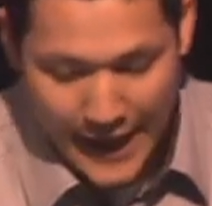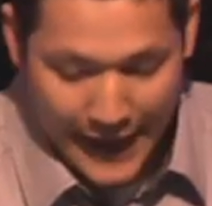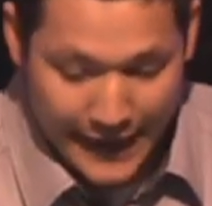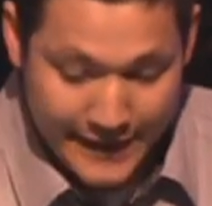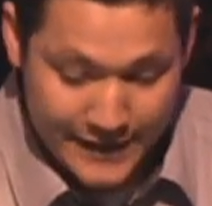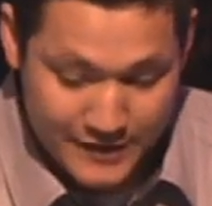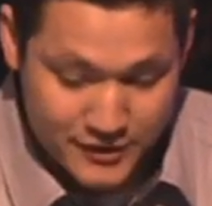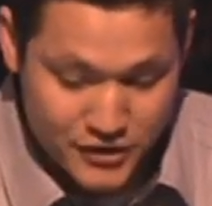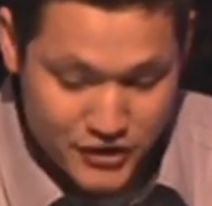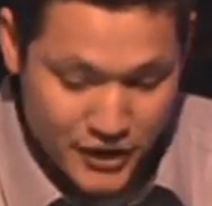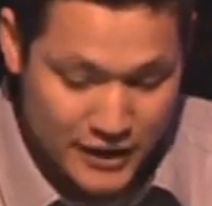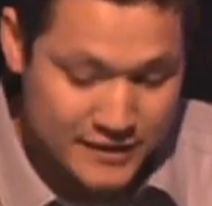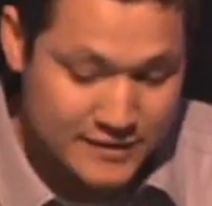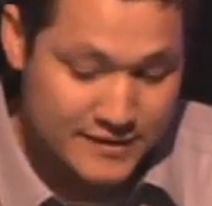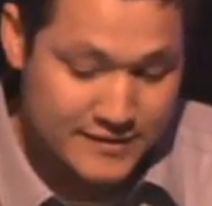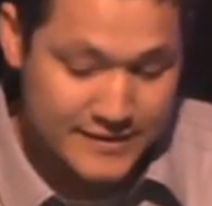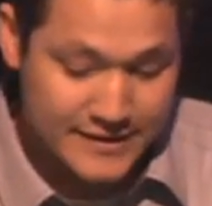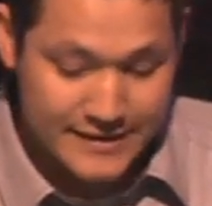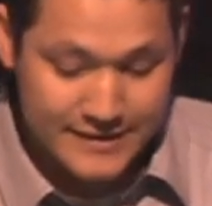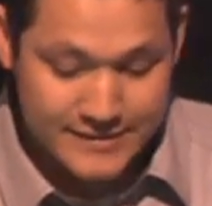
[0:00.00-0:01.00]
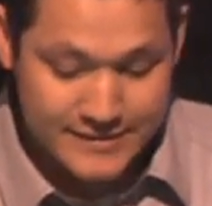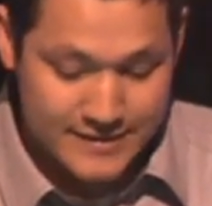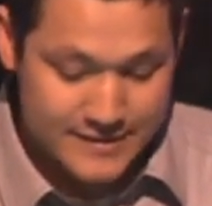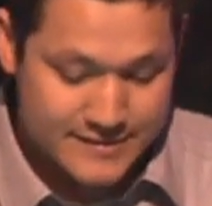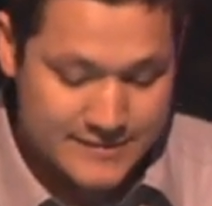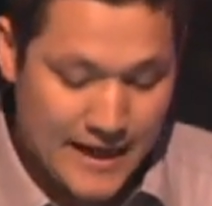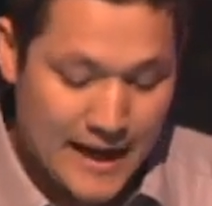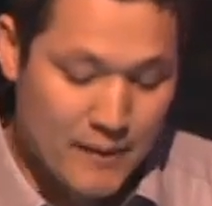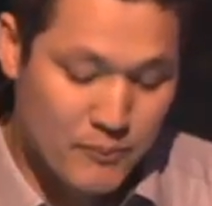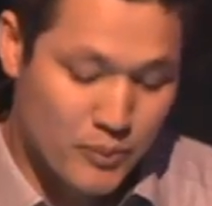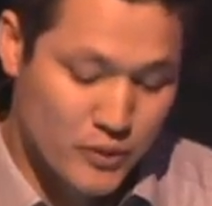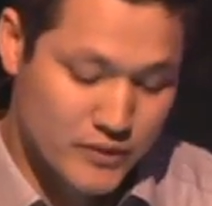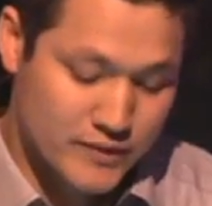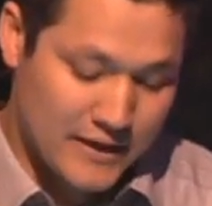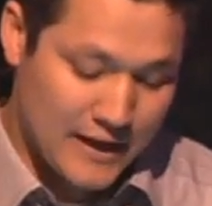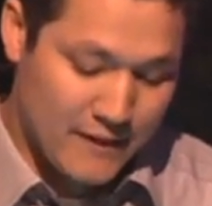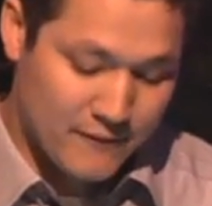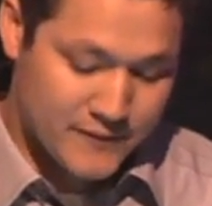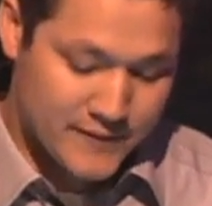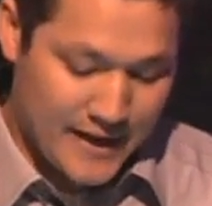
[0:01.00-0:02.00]
and as Jesus and his disciples
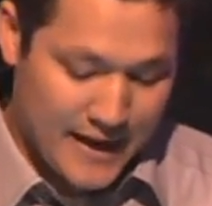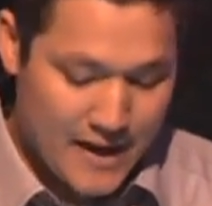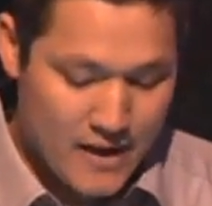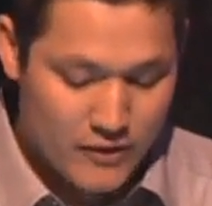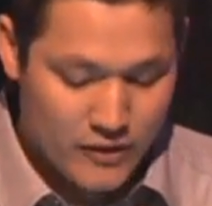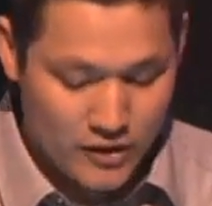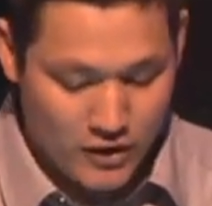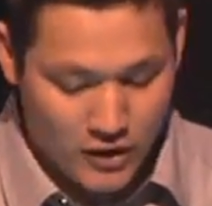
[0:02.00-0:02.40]
left town, a